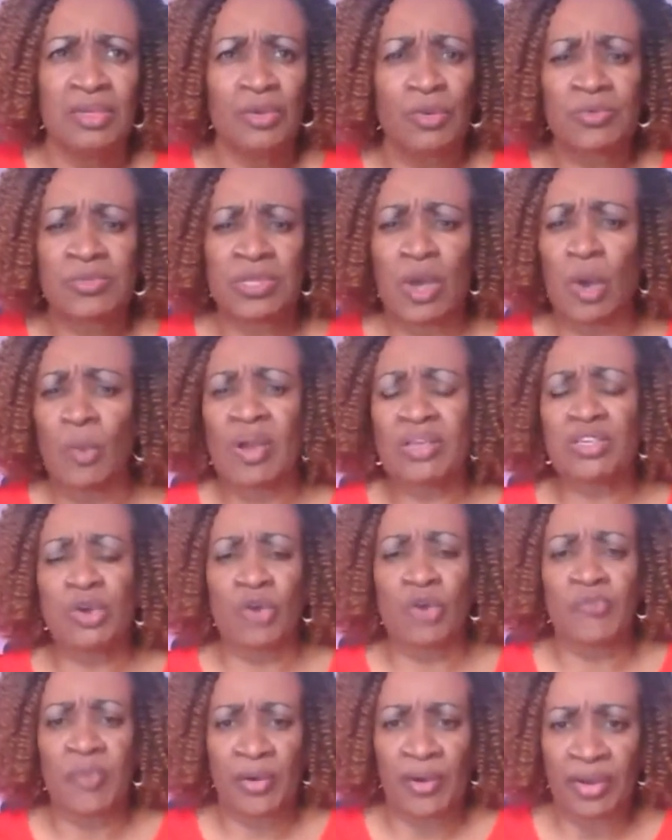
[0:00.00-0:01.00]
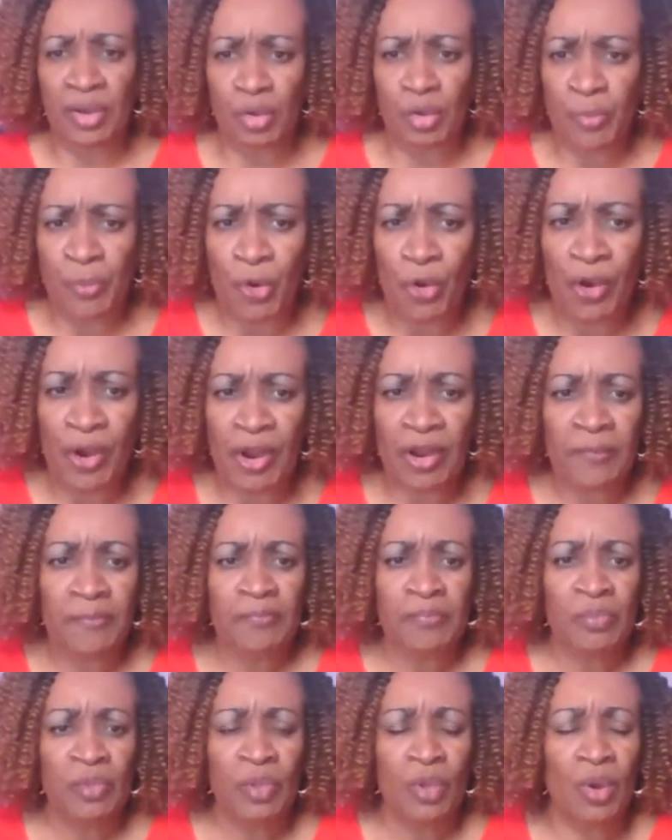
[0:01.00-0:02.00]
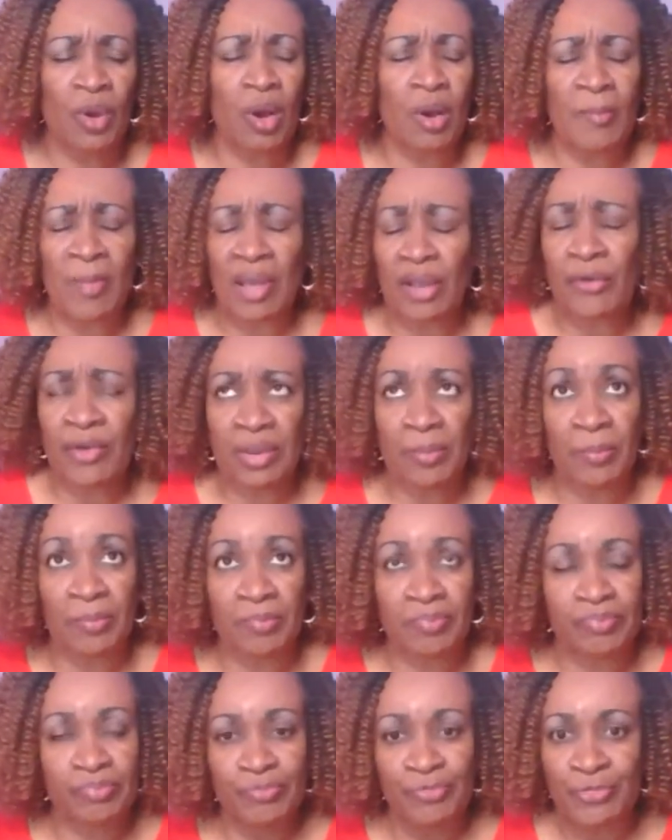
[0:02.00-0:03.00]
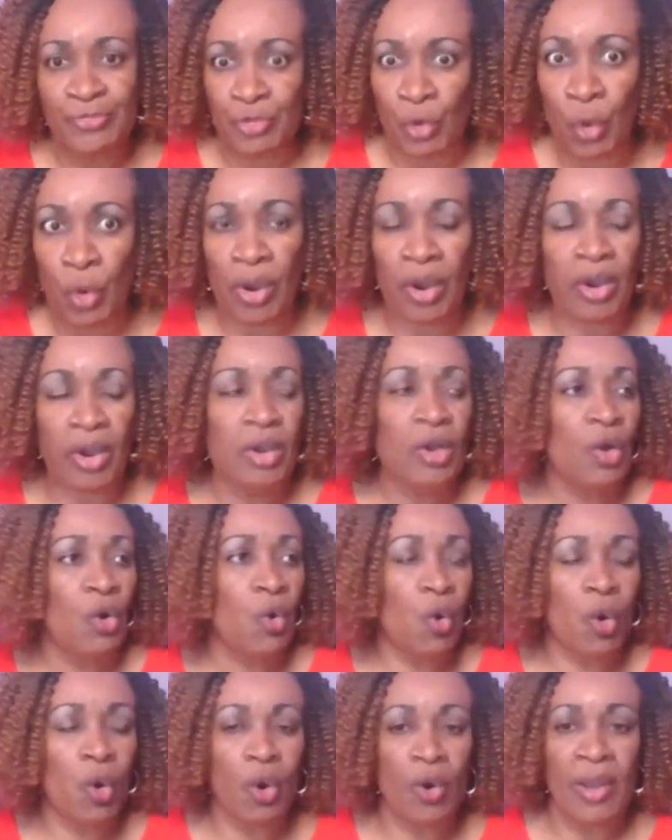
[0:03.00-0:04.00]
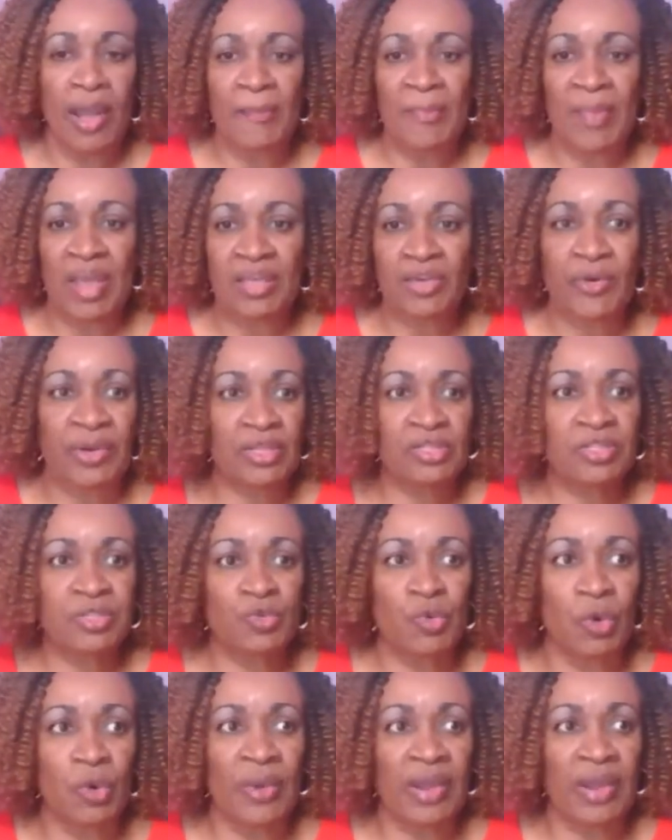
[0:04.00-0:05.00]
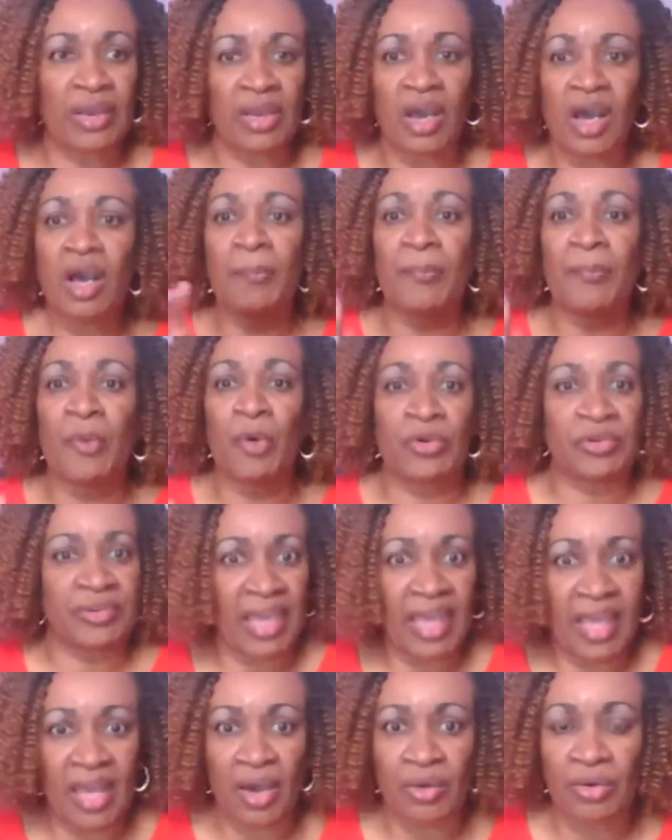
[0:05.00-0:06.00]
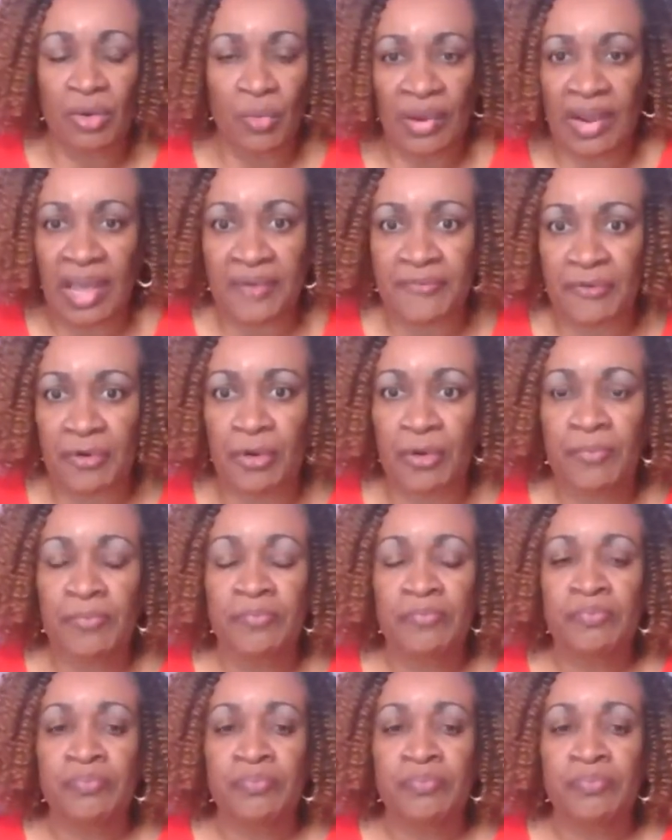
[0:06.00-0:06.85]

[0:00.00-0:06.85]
so much off my credit report, my credit score, or my credit score went up or down or whatever.